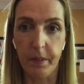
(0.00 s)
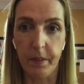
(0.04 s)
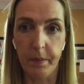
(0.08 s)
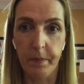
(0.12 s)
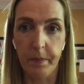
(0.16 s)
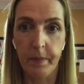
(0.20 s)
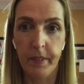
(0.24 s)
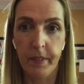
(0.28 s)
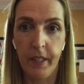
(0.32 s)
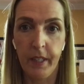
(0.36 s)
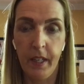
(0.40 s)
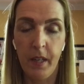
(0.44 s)

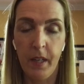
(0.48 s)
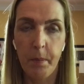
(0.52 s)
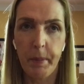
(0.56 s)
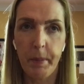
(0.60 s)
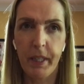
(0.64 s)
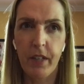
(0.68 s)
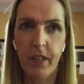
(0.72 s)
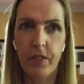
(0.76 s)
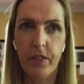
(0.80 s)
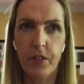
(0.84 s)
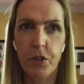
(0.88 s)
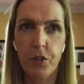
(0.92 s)
Yeah,
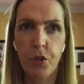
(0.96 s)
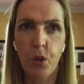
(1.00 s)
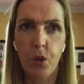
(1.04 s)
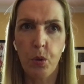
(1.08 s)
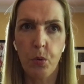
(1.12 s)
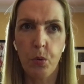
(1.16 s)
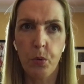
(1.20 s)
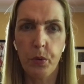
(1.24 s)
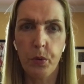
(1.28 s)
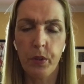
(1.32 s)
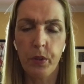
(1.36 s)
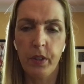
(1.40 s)
because the
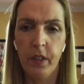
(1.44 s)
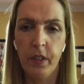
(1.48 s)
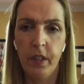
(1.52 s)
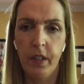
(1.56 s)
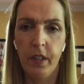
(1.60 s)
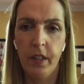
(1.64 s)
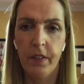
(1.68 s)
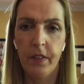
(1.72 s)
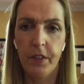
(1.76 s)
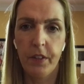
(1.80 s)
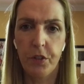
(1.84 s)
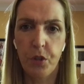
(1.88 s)

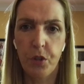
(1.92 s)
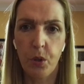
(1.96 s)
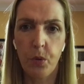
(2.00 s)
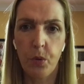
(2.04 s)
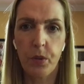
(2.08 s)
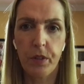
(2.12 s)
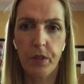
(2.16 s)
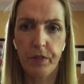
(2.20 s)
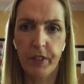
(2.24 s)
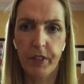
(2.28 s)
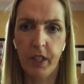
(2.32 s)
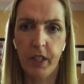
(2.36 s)

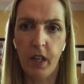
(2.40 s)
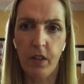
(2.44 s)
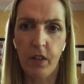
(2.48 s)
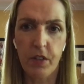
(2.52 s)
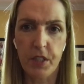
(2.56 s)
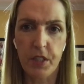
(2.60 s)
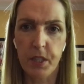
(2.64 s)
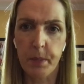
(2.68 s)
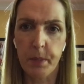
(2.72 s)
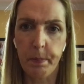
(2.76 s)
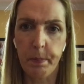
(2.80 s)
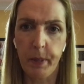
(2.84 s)
tone of the
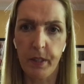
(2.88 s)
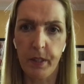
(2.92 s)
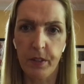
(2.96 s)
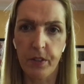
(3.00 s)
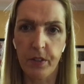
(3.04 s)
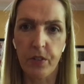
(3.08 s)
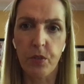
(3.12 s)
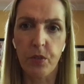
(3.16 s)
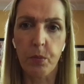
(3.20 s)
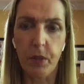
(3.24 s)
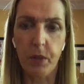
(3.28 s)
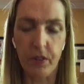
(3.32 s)

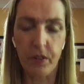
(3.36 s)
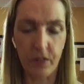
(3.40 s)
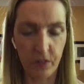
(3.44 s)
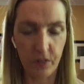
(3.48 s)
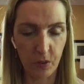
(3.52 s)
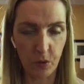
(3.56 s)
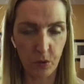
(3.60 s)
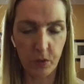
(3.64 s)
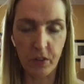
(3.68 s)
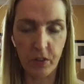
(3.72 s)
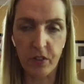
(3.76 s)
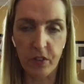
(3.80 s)
correspondence
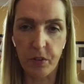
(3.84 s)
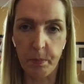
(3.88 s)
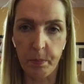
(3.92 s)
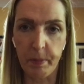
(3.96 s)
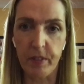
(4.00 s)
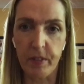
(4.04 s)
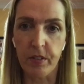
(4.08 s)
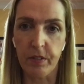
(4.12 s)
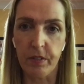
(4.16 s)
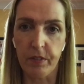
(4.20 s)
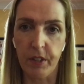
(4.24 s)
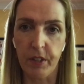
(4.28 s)
was so
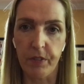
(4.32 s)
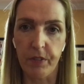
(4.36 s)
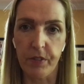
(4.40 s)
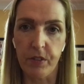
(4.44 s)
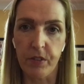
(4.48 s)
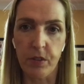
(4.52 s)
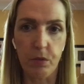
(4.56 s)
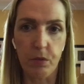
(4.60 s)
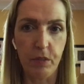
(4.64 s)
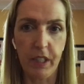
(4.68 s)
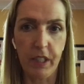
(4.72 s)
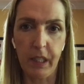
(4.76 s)
dismissive
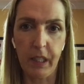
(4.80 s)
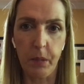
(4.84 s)
of us.